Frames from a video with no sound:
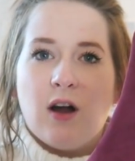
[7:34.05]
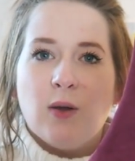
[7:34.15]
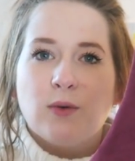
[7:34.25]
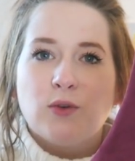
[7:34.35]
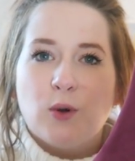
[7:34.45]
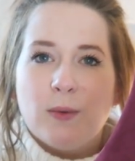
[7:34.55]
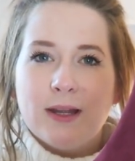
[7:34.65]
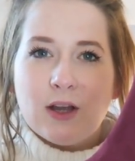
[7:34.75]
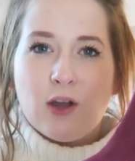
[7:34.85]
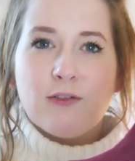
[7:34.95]
I would
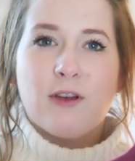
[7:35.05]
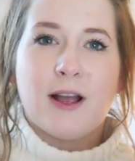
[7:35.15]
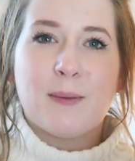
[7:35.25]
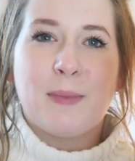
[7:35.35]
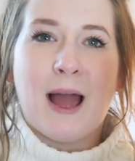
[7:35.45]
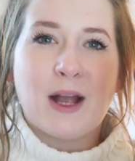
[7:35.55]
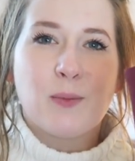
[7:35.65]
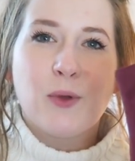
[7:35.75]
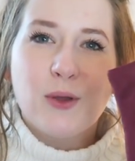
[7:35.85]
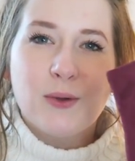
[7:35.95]
normally go for like a
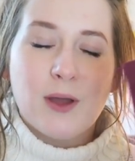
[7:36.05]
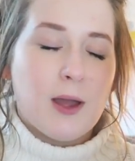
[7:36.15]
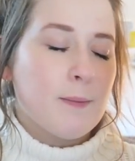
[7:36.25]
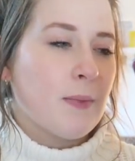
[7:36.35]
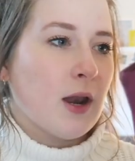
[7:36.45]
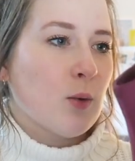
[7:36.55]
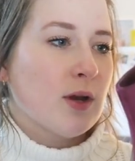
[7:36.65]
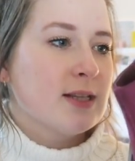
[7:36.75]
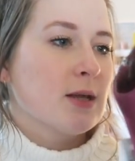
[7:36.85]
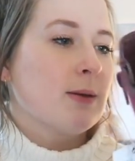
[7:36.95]
black boot but I wanted